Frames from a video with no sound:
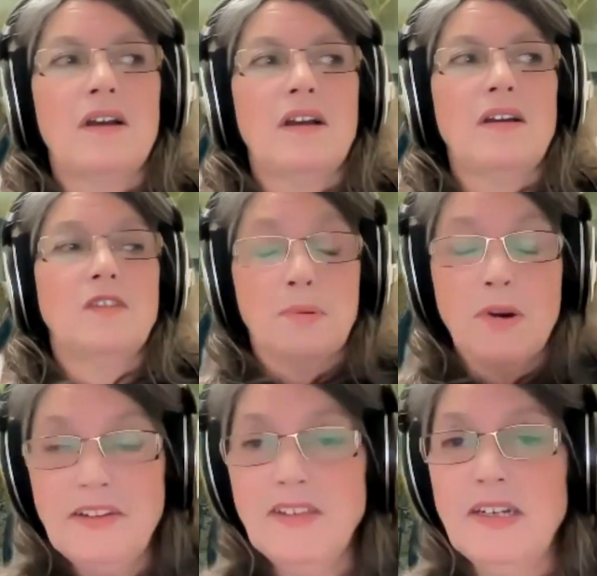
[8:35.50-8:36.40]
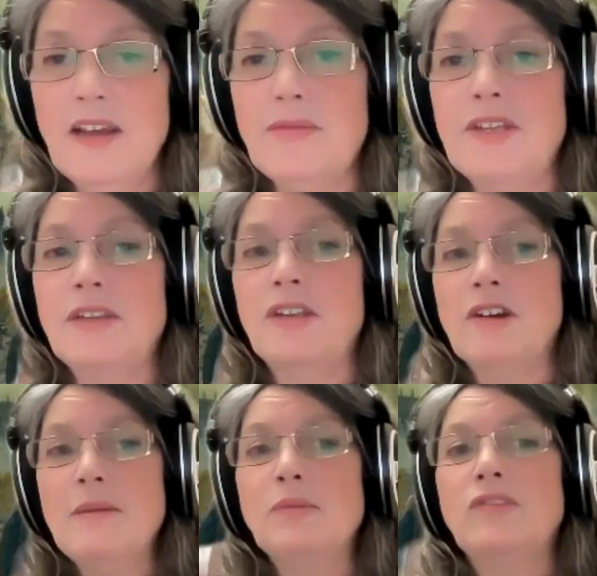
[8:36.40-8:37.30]
surprisingly, I think you're
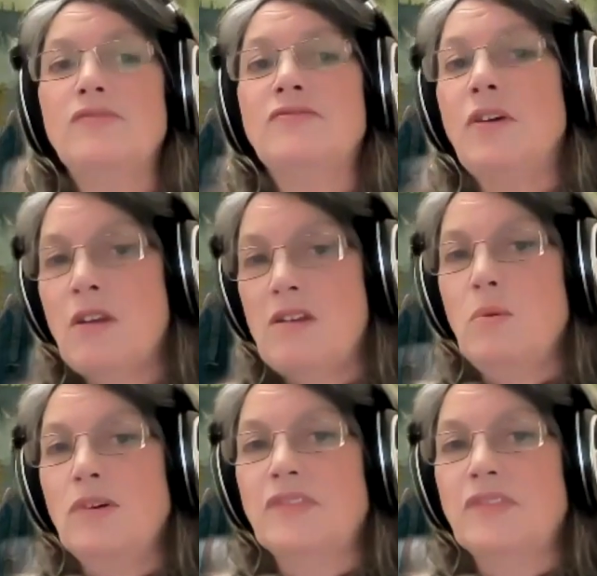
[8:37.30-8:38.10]
able to follow